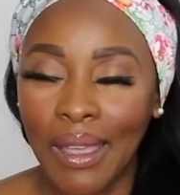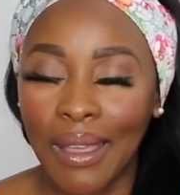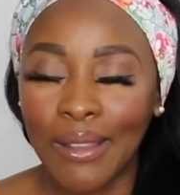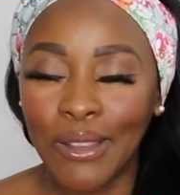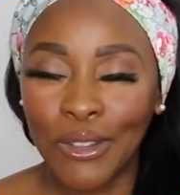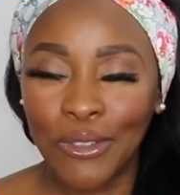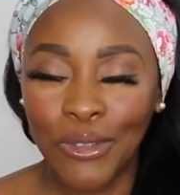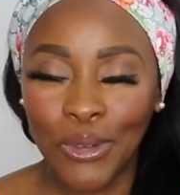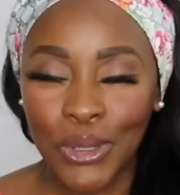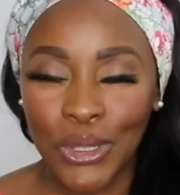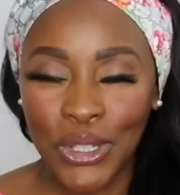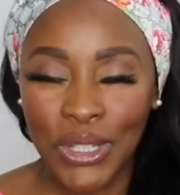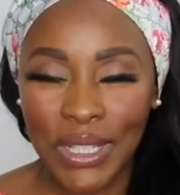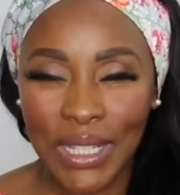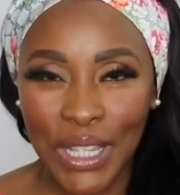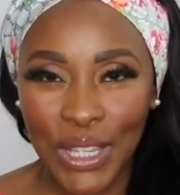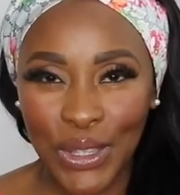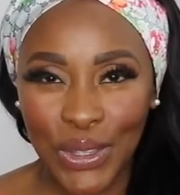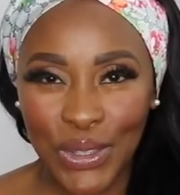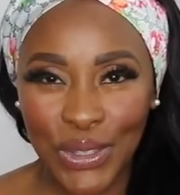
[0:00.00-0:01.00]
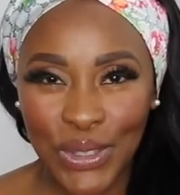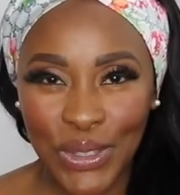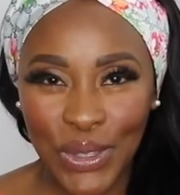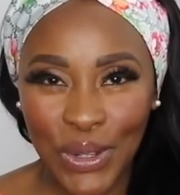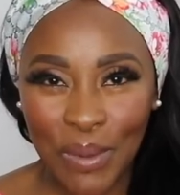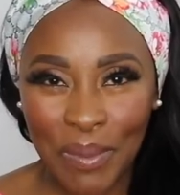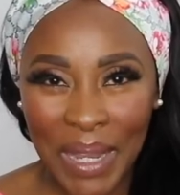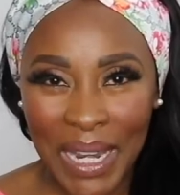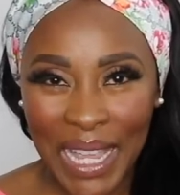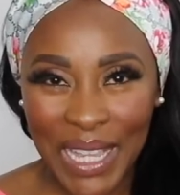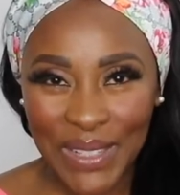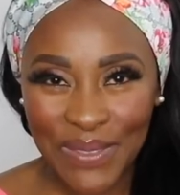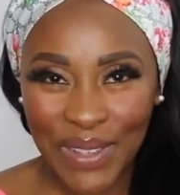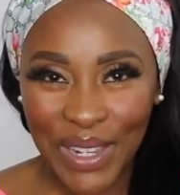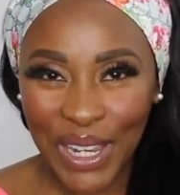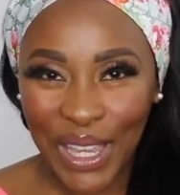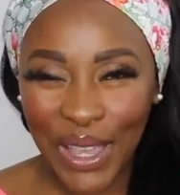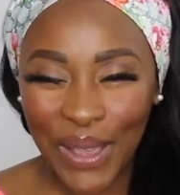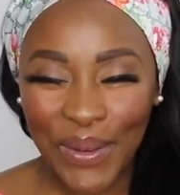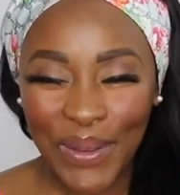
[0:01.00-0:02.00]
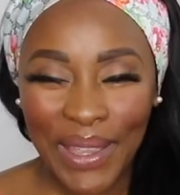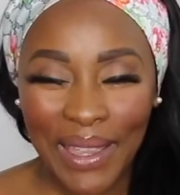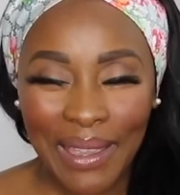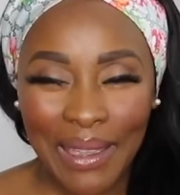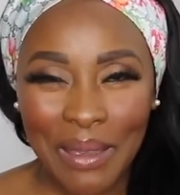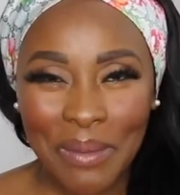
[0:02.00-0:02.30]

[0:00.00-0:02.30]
I look forward to seeing you soon in my next video.